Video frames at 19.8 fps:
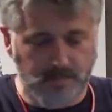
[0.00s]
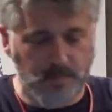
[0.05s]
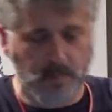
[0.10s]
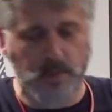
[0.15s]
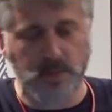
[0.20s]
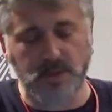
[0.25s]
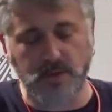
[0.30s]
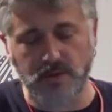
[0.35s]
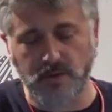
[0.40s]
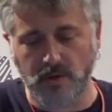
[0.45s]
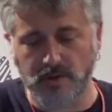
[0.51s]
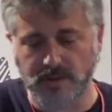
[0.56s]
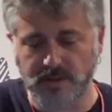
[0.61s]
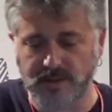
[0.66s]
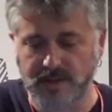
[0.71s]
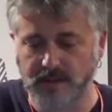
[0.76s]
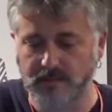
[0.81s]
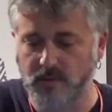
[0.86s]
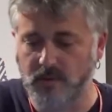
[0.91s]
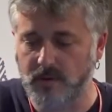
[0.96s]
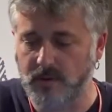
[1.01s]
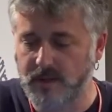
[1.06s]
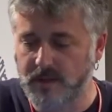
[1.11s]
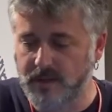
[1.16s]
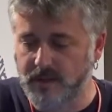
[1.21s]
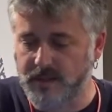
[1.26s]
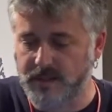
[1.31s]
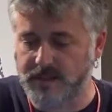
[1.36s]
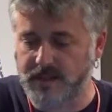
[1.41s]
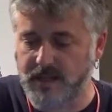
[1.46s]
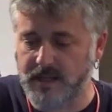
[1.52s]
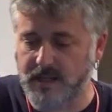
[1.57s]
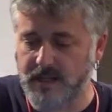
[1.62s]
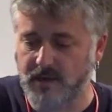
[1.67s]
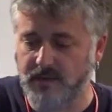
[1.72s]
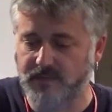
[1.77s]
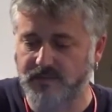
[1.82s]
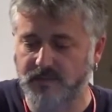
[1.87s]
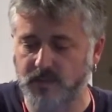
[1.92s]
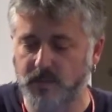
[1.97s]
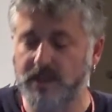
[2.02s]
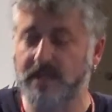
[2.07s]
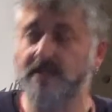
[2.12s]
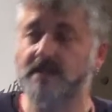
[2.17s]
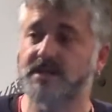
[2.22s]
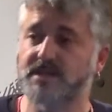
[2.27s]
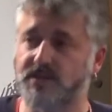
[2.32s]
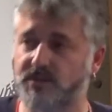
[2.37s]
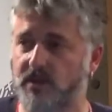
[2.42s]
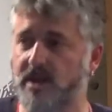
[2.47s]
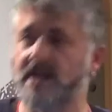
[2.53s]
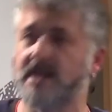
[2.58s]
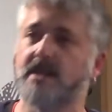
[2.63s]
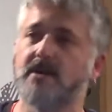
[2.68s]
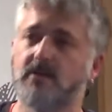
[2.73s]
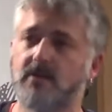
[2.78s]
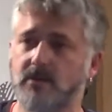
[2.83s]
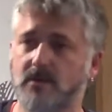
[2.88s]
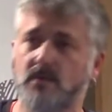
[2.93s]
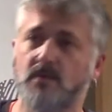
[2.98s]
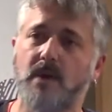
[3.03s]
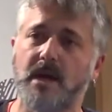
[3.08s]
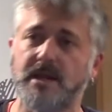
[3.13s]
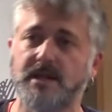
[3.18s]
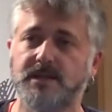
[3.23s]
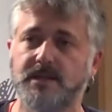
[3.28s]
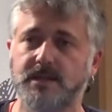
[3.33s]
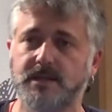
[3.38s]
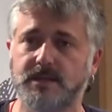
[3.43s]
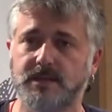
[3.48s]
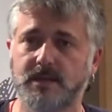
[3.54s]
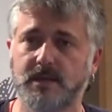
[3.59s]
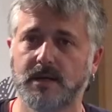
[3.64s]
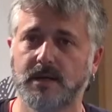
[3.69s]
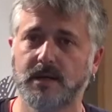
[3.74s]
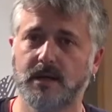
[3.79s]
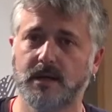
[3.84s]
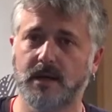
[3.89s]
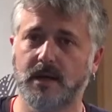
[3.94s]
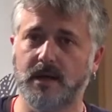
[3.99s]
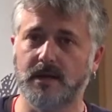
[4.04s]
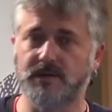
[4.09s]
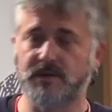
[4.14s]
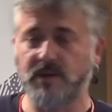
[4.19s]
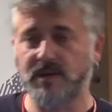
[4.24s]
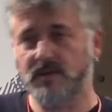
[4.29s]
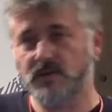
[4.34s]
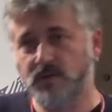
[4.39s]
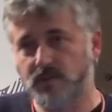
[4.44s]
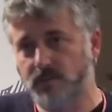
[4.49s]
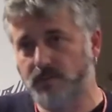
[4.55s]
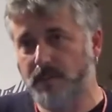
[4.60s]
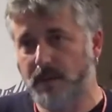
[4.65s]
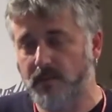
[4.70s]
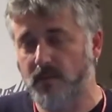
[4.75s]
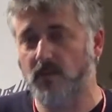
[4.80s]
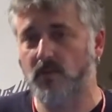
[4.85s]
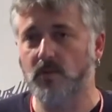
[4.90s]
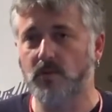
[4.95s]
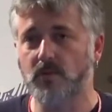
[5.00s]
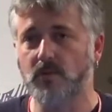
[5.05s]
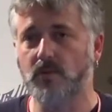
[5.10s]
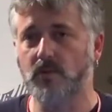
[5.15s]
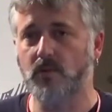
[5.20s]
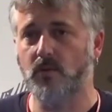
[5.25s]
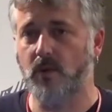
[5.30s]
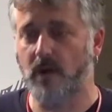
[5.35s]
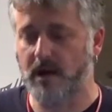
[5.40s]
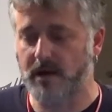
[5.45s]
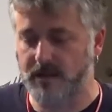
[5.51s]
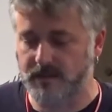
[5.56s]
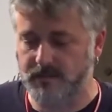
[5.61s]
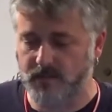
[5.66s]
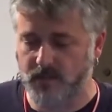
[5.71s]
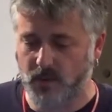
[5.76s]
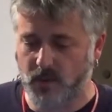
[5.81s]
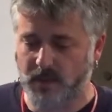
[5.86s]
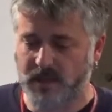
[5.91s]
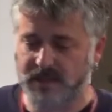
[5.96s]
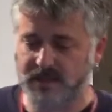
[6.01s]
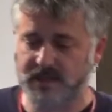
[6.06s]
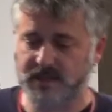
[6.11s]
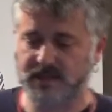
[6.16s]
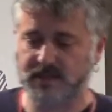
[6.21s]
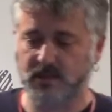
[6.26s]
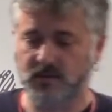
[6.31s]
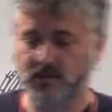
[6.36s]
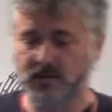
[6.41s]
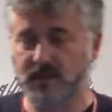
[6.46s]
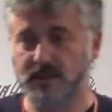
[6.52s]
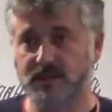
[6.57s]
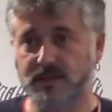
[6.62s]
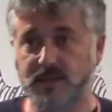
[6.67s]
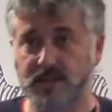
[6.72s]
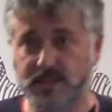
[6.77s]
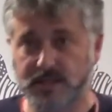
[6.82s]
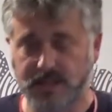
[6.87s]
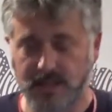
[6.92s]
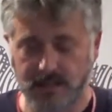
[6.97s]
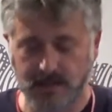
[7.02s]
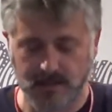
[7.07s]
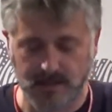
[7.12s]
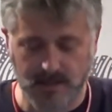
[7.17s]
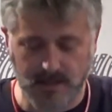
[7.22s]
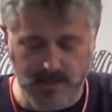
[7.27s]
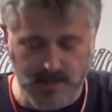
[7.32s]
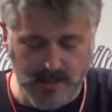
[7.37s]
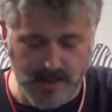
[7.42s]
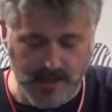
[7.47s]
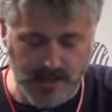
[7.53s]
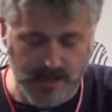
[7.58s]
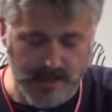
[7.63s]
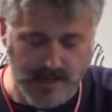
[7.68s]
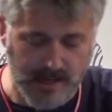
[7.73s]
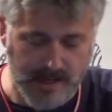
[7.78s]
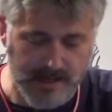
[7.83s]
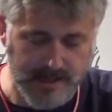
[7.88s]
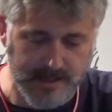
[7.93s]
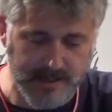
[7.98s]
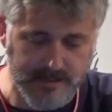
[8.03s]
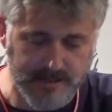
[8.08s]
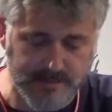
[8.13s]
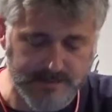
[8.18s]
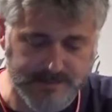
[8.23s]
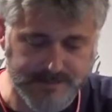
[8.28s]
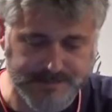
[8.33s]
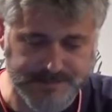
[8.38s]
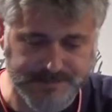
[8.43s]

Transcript: put on the table. It's the idea of we need training on humanities, uh, training to people who, who are in humanities on this digital uh, area. No?